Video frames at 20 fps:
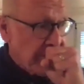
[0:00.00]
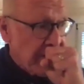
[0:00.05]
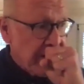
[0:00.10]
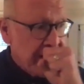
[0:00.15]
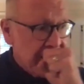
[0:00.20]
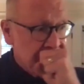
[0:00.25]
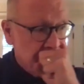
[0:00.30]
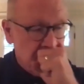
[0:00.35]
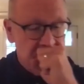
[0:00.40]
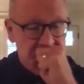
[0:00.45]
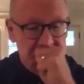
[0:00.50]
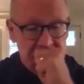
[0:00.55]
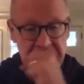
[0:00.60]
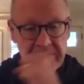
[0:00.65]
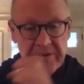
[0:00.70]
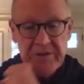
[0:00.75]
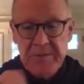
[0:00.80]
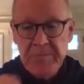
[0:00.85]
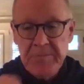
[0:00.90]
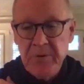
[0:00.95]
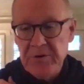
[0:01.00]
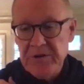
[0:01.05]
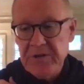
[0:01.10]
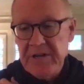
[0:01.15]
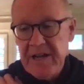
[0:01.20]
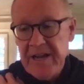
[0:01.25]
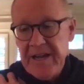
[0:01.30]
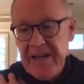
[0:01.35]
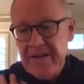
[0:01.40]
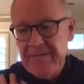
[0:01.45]
So it was very important
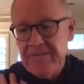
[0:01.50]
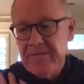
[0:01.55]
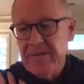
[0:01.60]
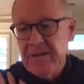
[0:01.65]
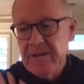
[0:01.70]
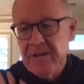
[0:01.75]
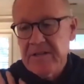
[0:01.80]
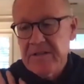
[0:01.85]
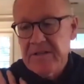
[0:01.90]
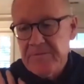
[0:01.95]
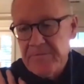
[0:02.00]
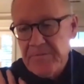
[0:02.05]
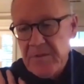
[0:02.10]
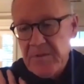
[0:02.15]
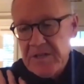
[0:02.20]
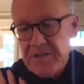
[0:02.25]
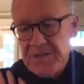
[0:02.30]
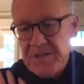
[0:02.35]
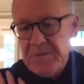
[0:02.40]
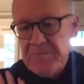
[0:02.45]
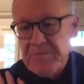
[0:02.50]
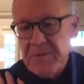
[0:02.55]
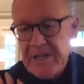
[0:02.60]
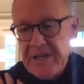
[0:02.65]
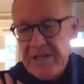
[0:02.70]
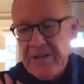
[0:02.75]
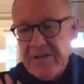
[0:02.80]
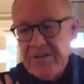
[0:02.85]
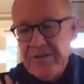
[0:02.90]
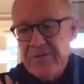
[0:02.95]
to have
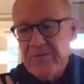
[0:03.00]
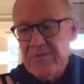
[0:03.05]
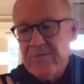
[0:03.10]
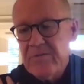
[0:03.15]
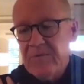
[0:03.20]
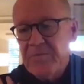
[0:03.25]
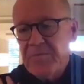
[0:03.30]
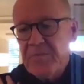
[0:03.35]
somebody who